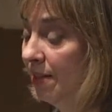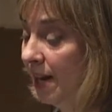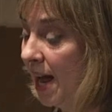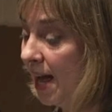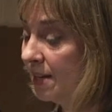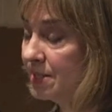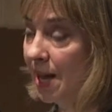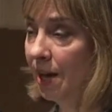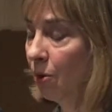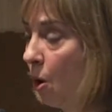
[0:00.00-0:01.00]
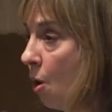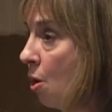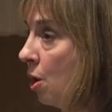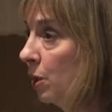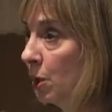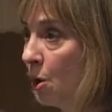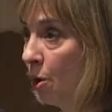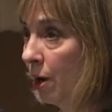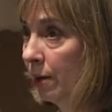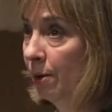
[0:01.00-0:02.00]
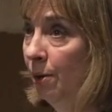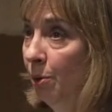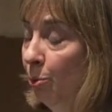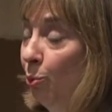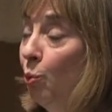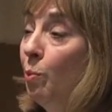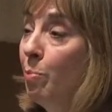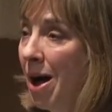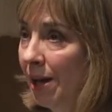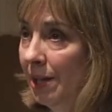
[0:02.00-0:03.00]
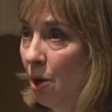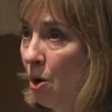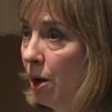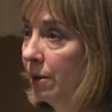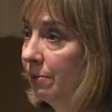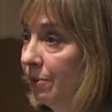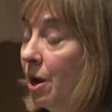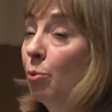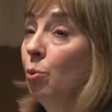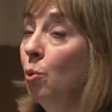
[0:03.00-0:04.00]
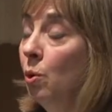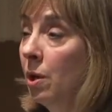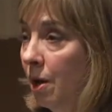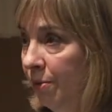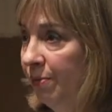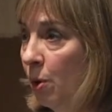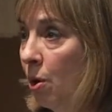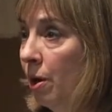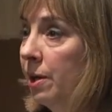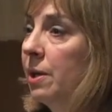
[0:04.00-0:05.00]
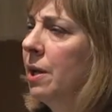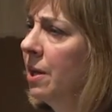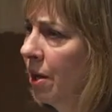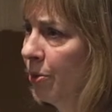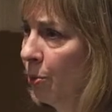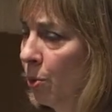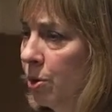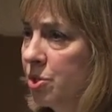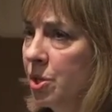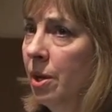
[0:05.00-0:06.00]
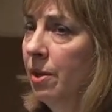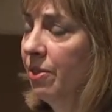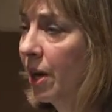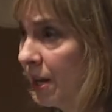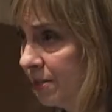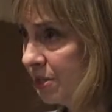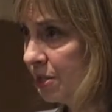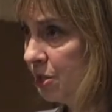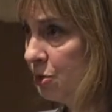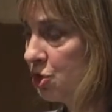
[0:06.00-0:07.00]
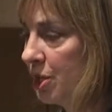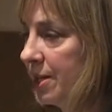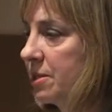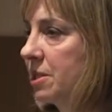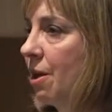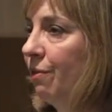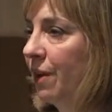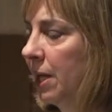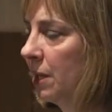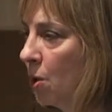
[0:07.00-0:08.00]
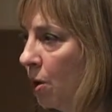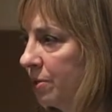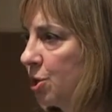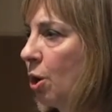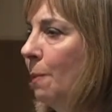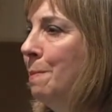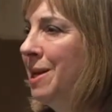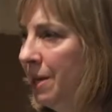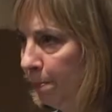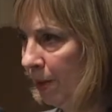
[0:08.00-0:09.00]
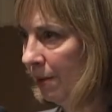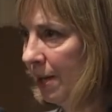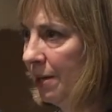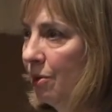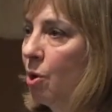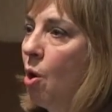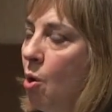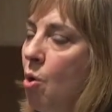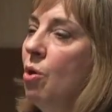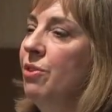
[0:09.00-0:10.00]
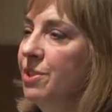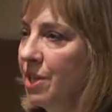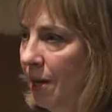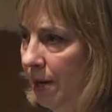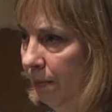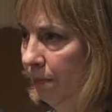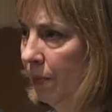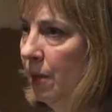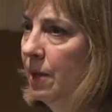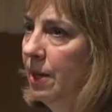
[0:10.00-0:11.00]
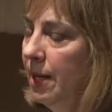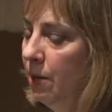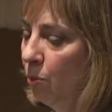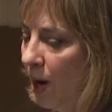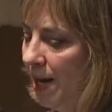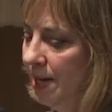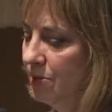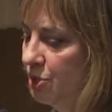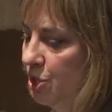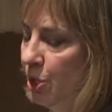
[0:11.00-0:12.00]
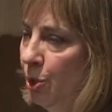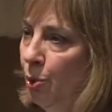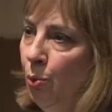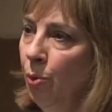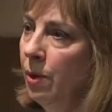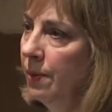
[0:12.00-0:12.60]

that has had all along rule by law not rule of law. In other words, the Constitution itself and laws are manipulated all the time in ways to,